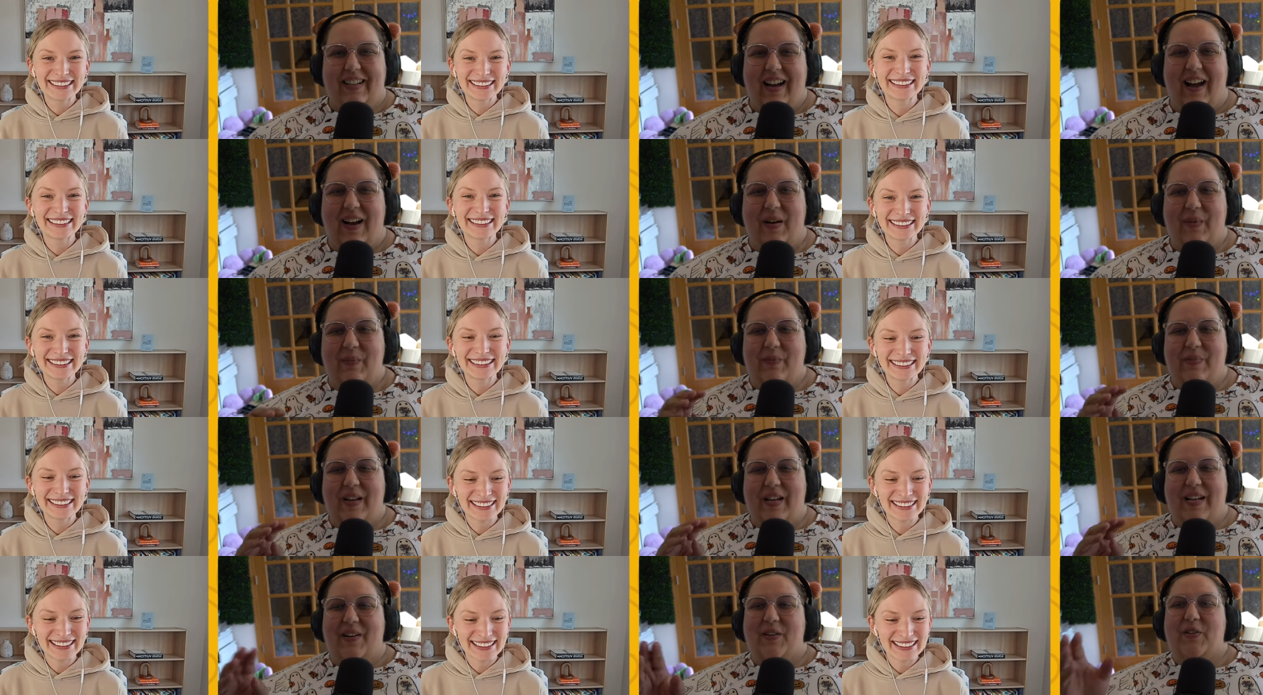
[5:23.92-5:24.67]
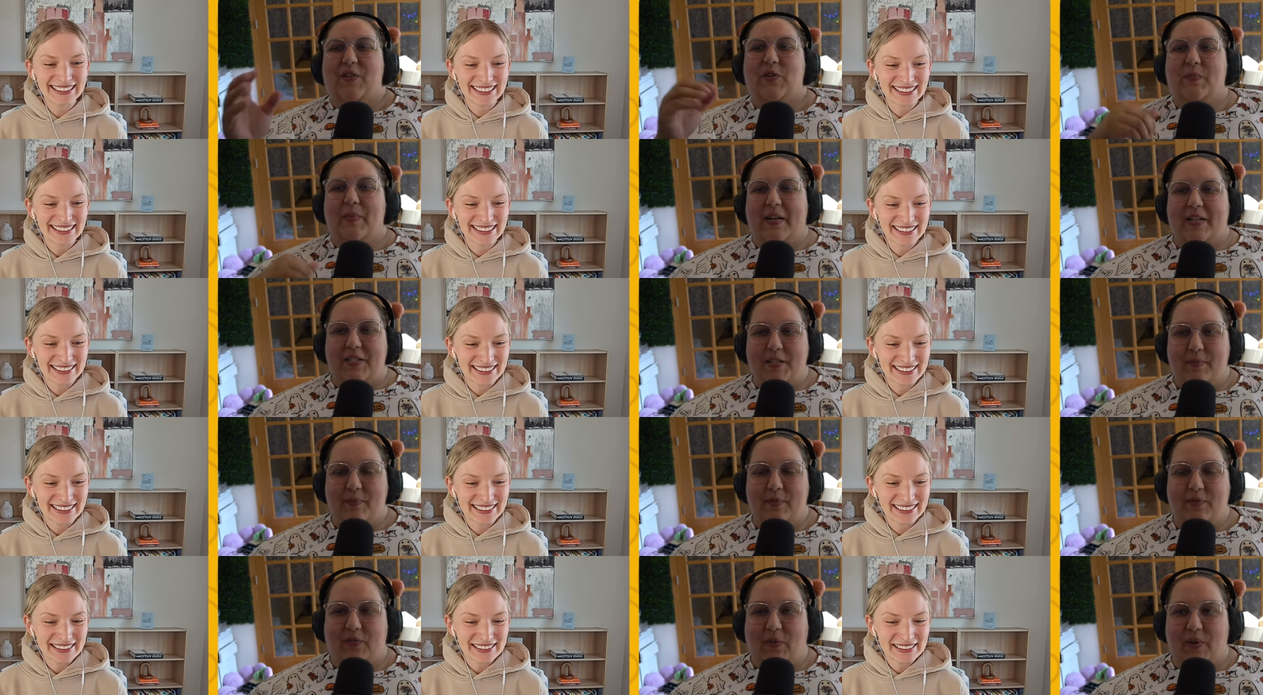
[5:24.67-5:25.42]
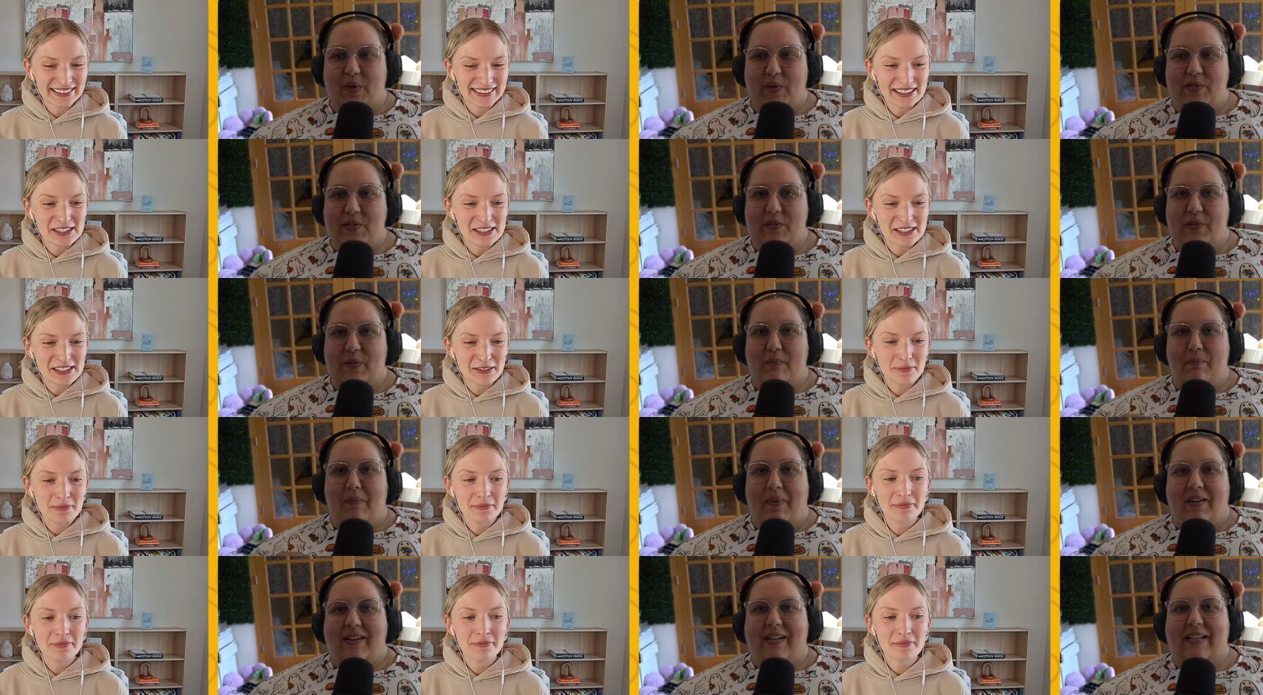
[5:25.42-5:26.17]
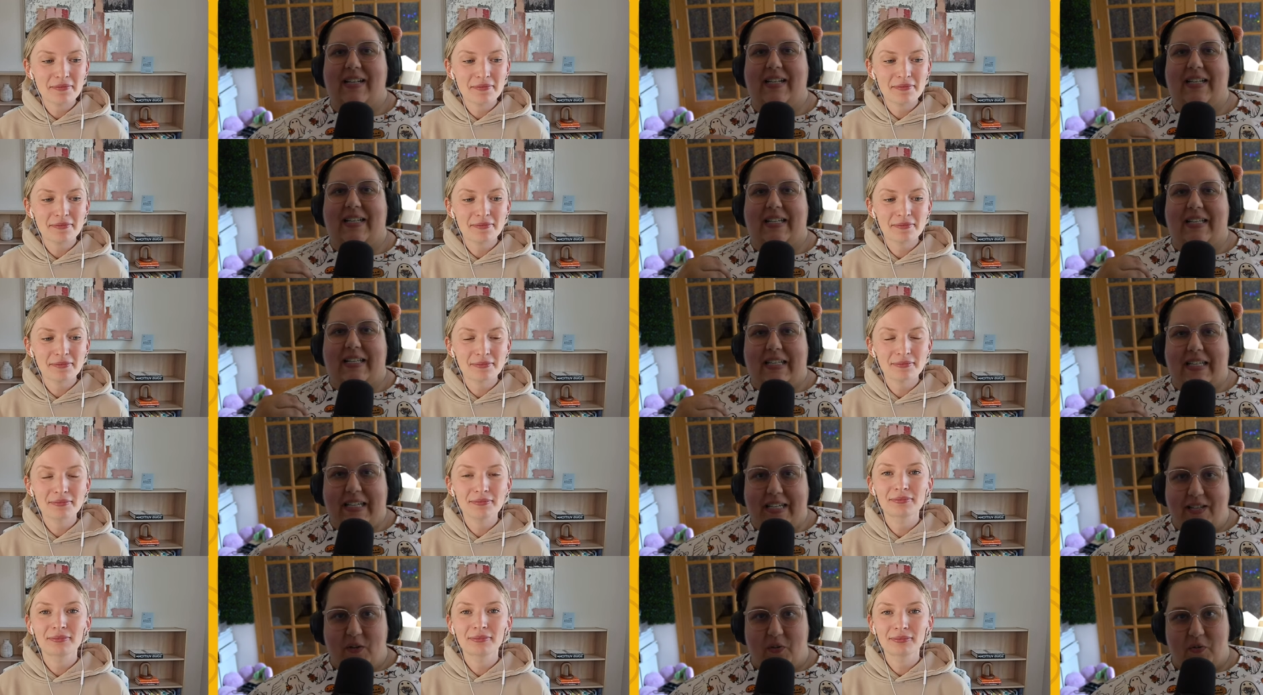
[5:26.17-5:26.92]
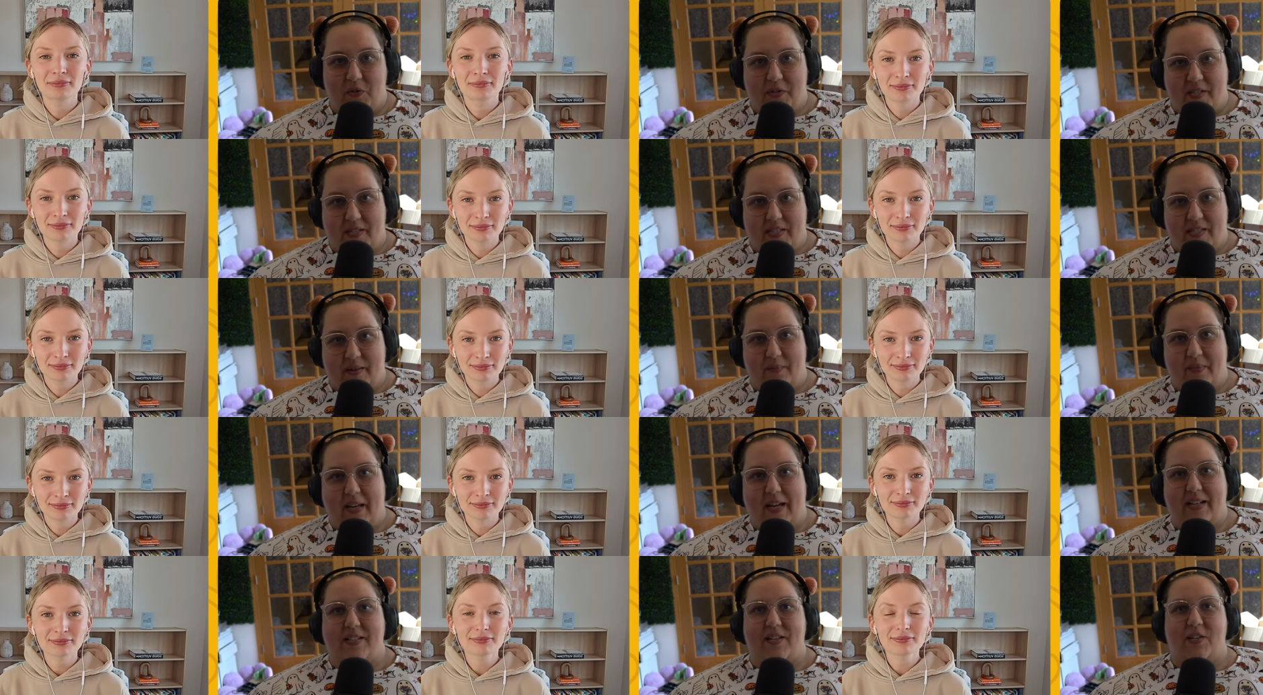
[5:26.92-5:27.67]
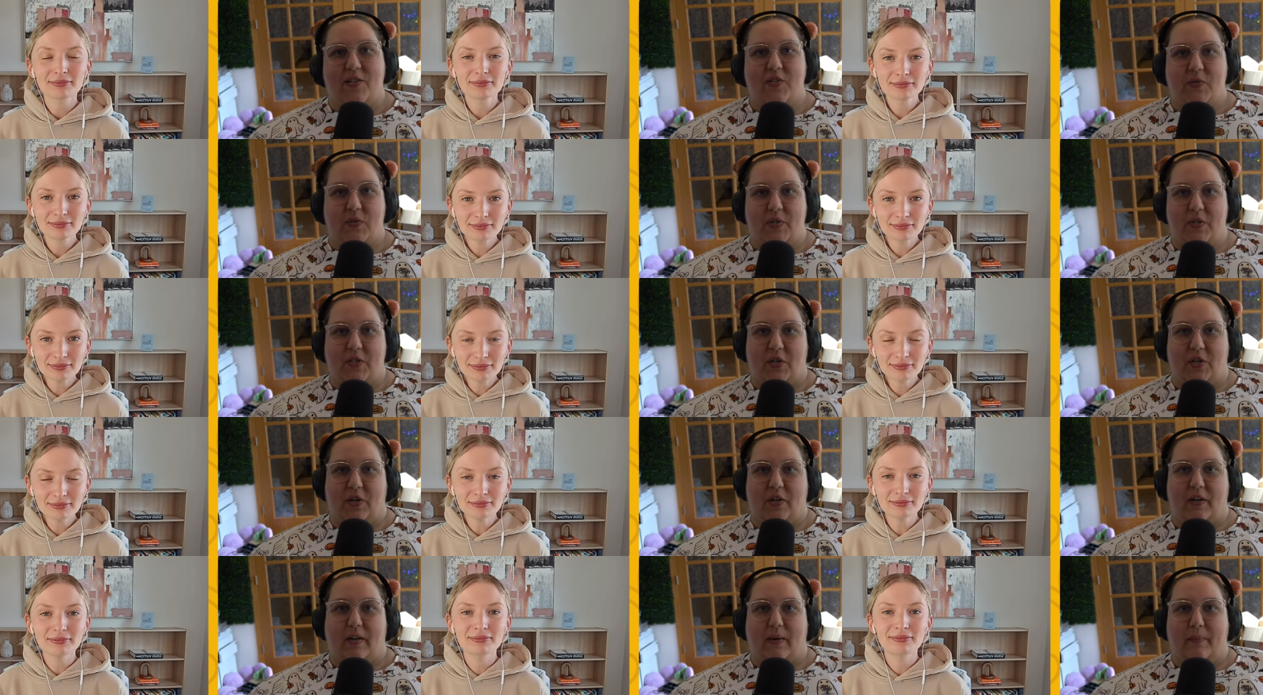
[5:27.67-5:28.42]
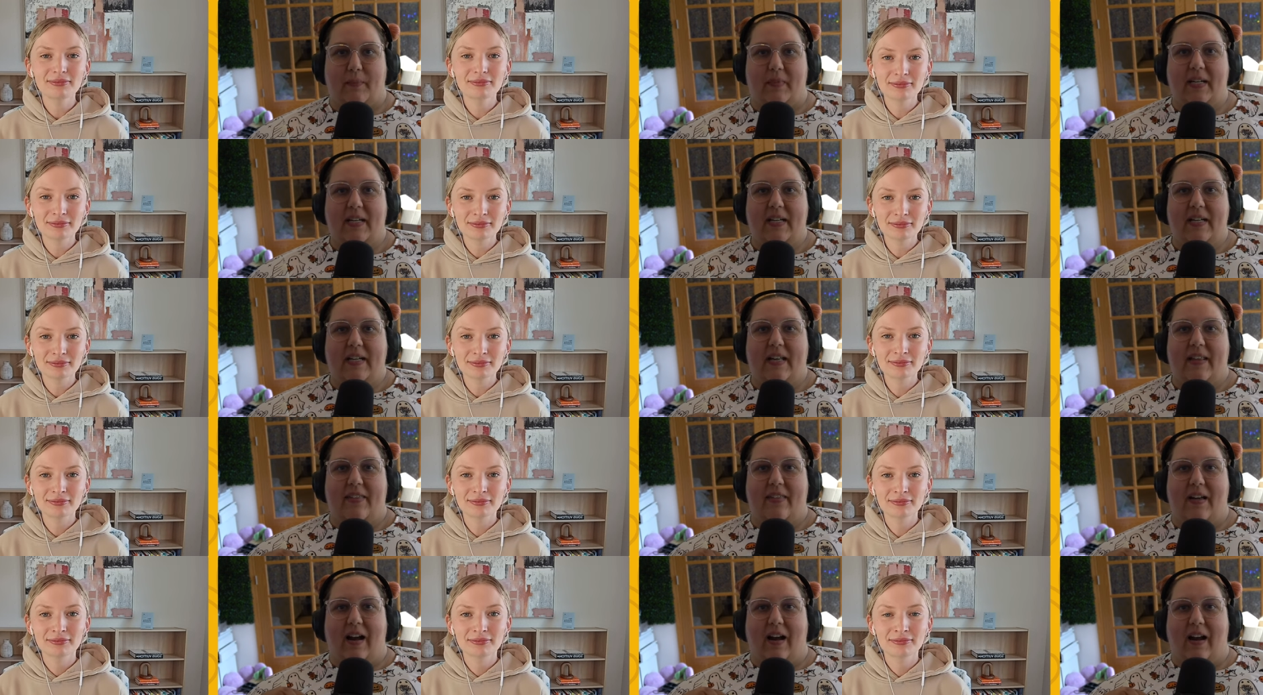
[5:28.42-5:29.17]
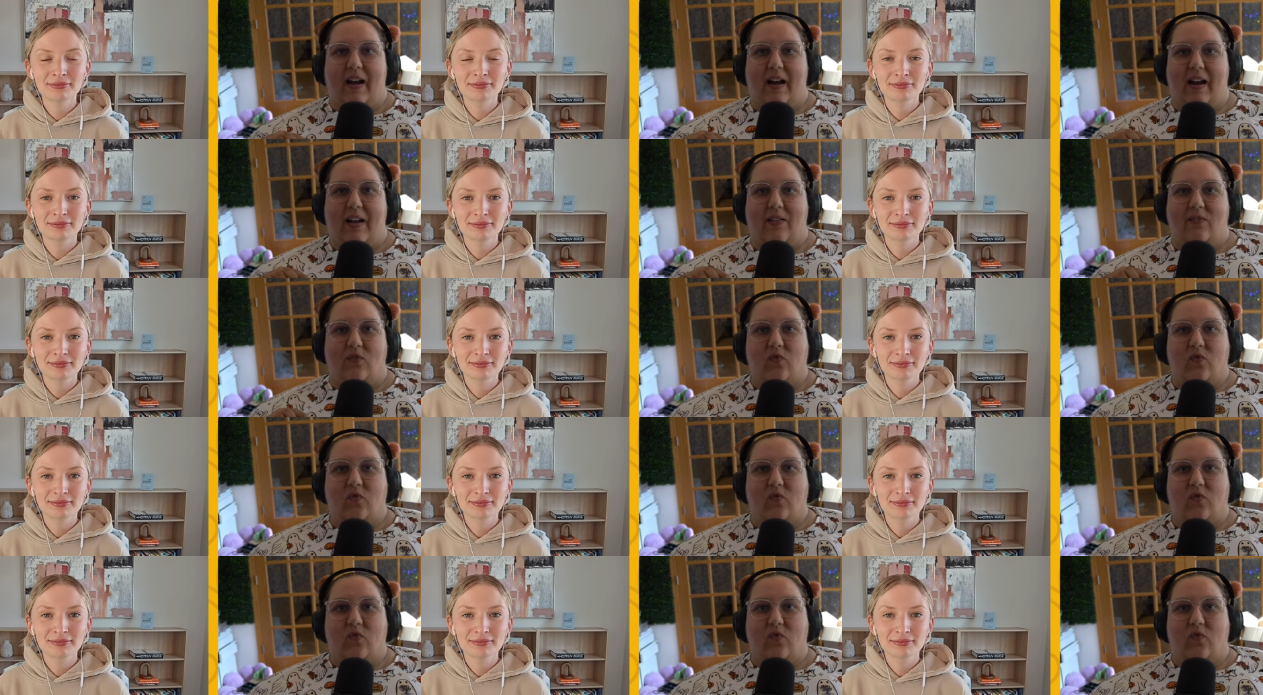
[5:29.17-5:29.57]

Speaker 1: Um, and now you mentioned before also the marketing ecosystem. That's also a term that I